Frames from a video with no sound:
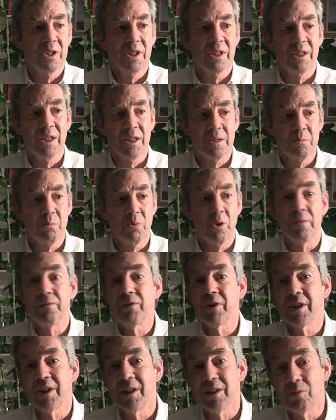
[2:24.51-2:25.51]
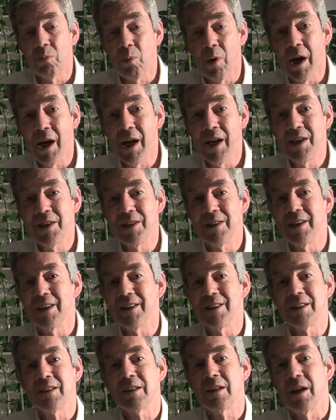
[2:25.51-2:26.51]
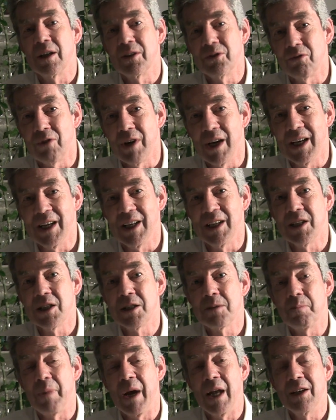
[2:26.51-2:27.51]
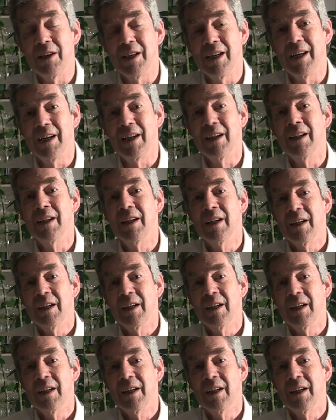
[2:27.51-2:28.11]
that has profligate ways, can't rein in its spending,